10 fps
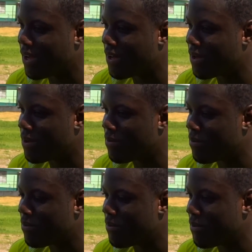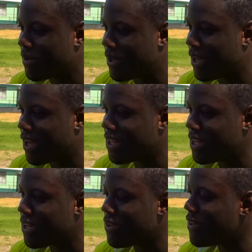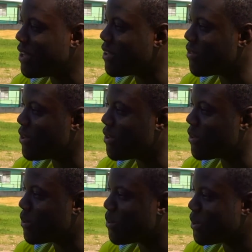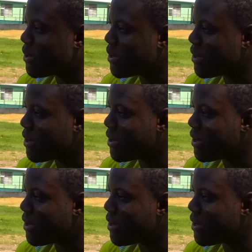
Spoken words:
I think they'll see it real soon.